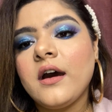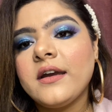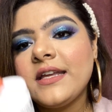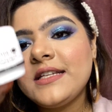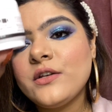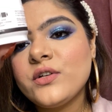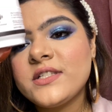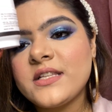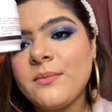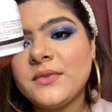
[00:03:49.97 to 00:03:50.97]
It
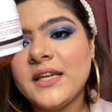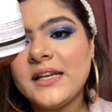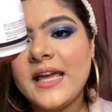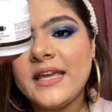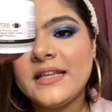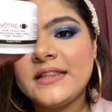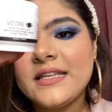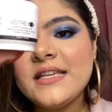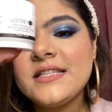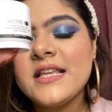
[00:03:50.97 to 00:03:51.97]
looks something like
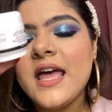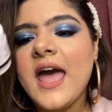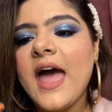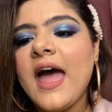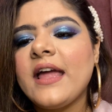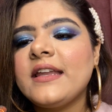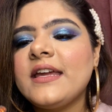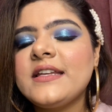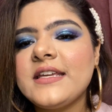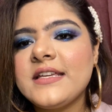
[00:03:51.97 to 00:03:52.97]
this, and
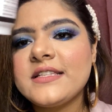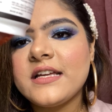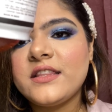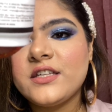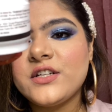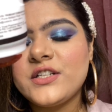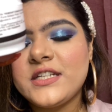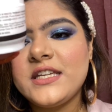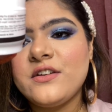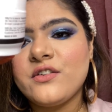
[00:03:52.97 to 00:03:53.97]
it is a
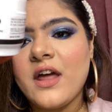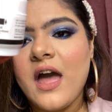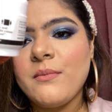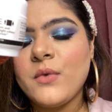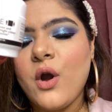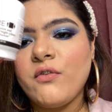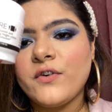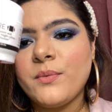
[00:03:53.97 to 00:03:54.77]
30-gram of a